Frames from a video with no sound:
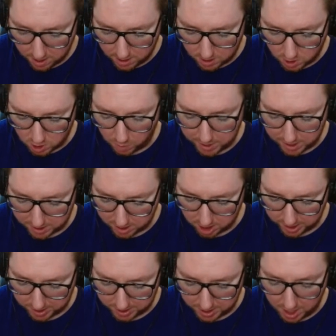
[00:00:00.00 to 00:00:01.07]
Tommy has
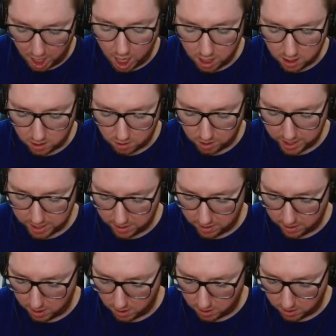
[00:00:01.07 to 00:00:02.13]
suggested Hungary
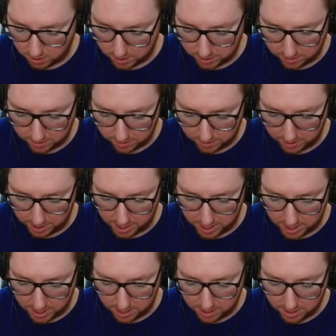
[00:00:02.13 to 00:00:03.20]
on
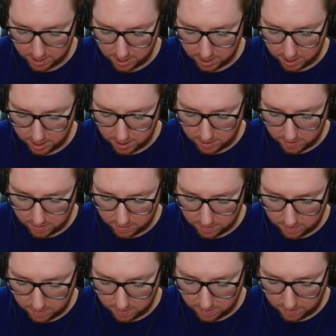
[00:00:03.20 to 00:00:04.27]
the
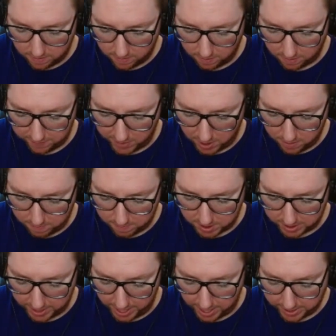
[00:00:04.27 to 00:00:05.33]
vote.
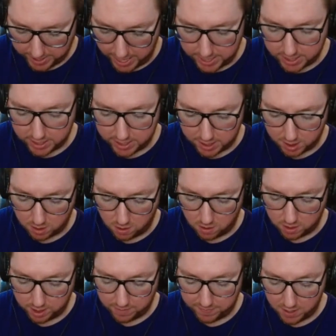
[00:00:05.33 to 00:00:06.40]
So yeah, get into the
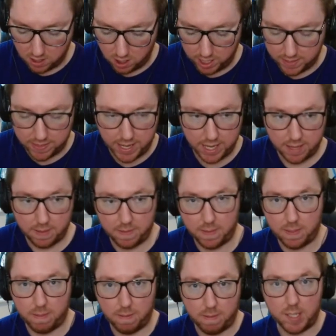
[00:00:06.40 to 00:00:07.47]
Discord. If you're not in there,
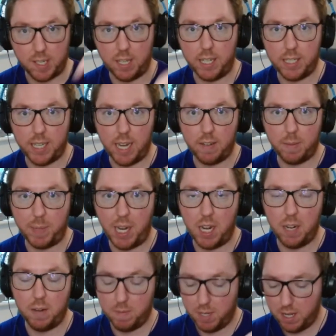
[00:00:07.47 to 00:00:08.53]
there's a link down below.